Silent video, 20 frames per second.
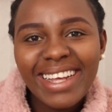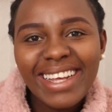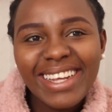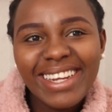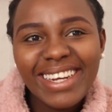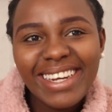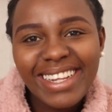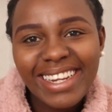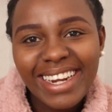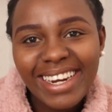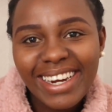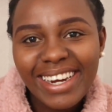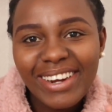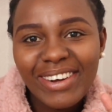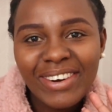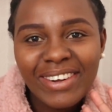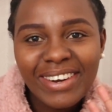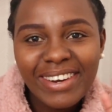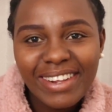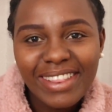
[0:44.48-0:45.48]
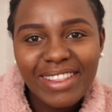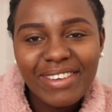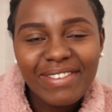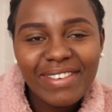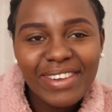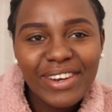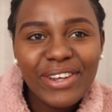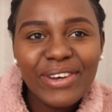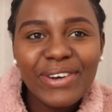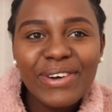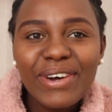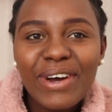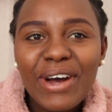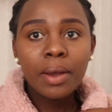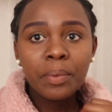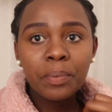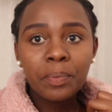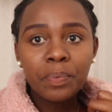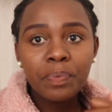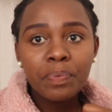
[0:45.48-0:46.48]
i just started on in the video
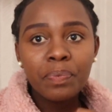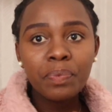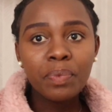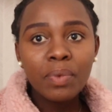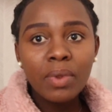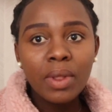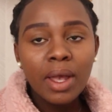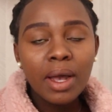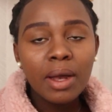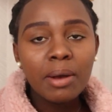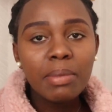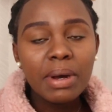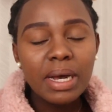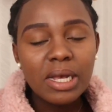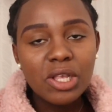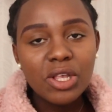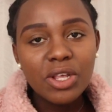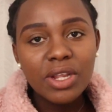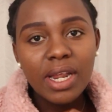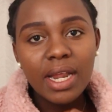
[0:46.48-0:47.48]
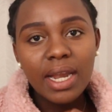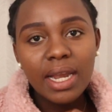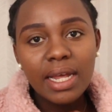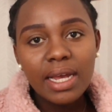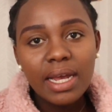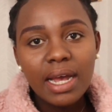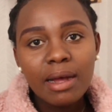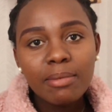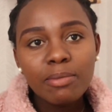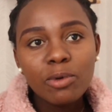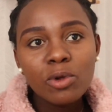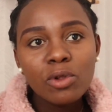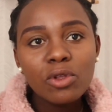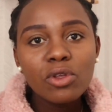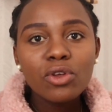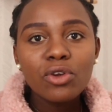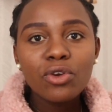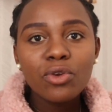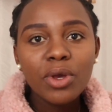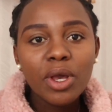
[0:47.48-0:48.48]
personally i'm
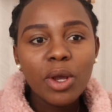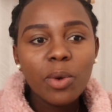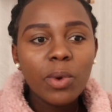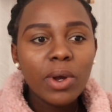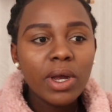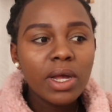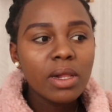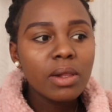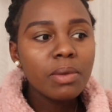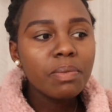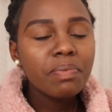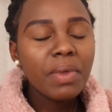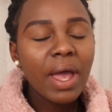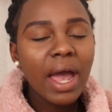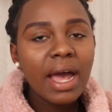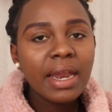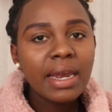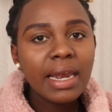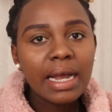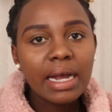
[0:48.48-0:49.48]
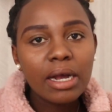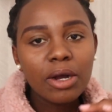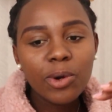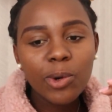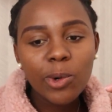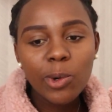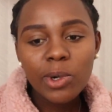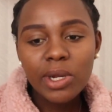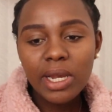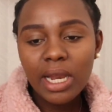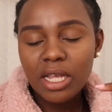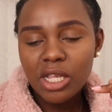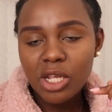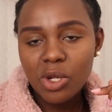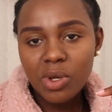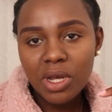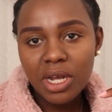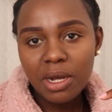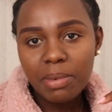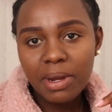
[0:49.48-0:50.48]
also doing well i had like a cold
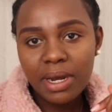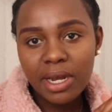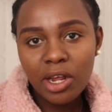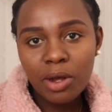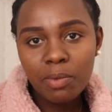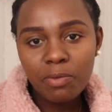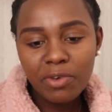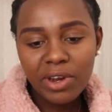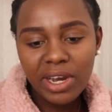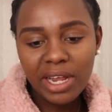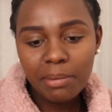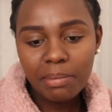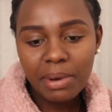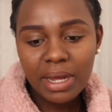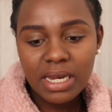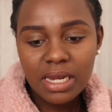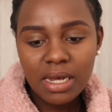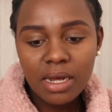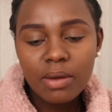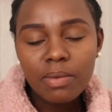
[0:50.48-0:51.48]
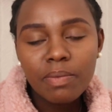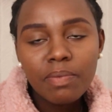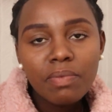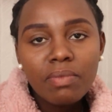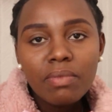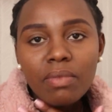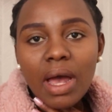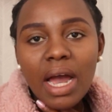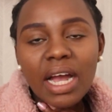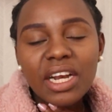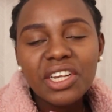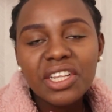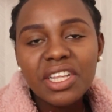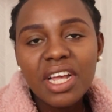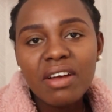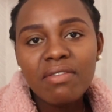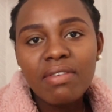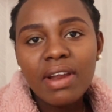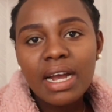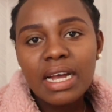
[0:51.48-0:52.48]
last week but now i'm feeling better i just
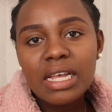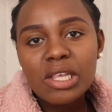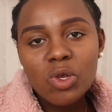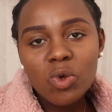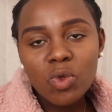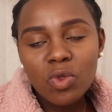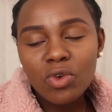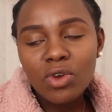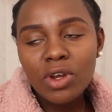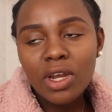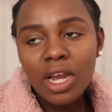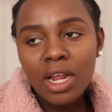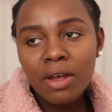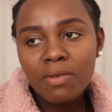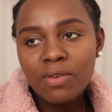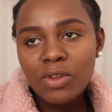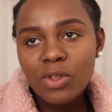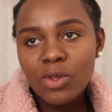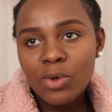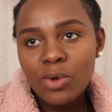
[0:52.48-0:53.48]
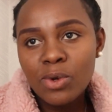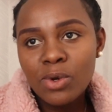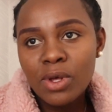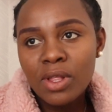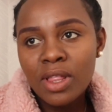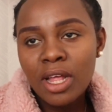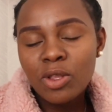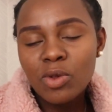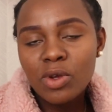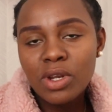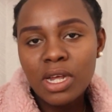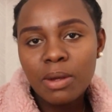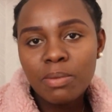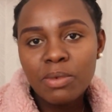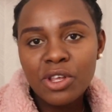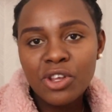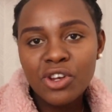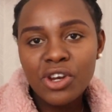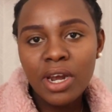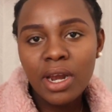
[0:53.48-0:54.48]
have like a sore throat left so that's what i'm
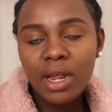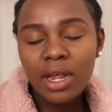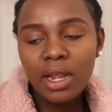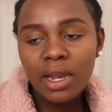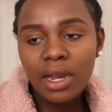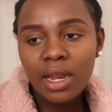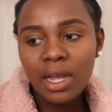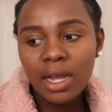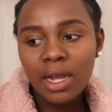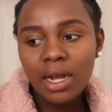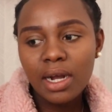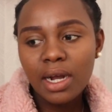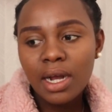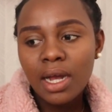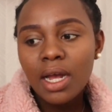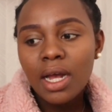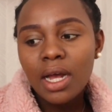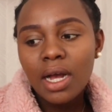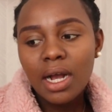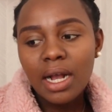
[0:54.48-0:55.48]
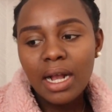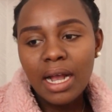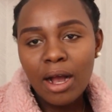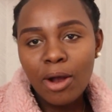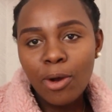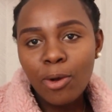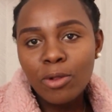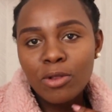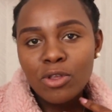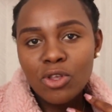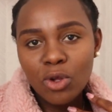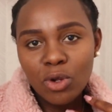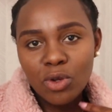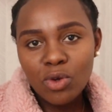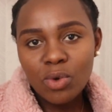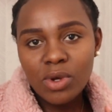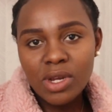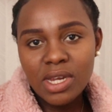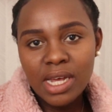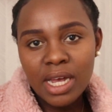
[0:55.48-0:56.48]
just trying to like gargle
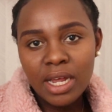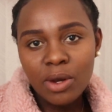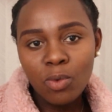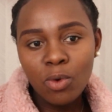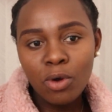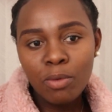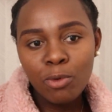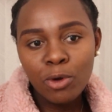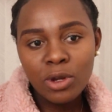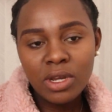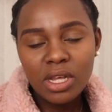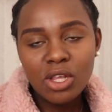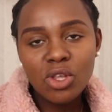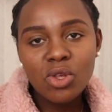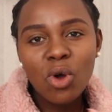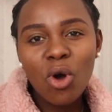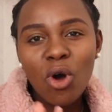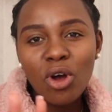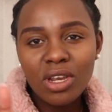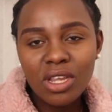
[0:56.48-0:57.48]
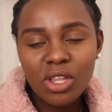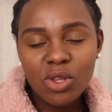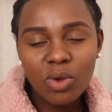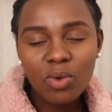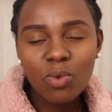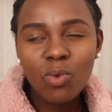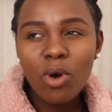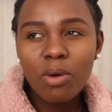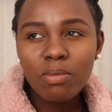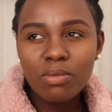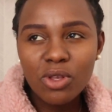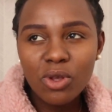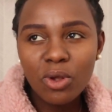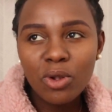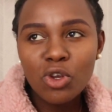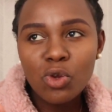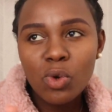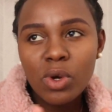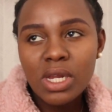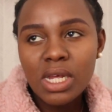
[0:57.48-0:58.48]
salt water and warm water it's hot salt warm
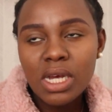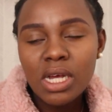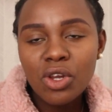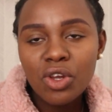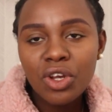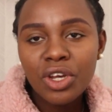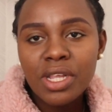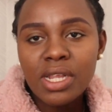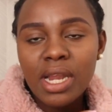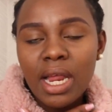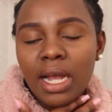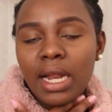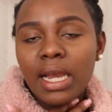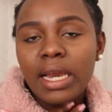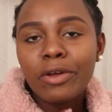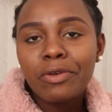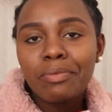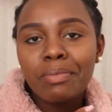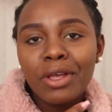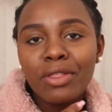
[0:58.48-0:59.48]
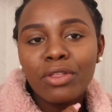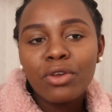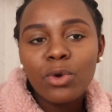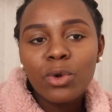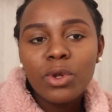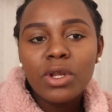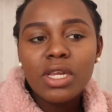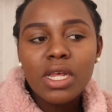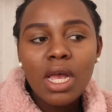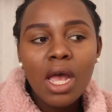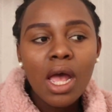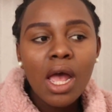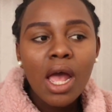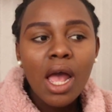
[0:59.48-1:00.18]
salt water to just like clear up my throat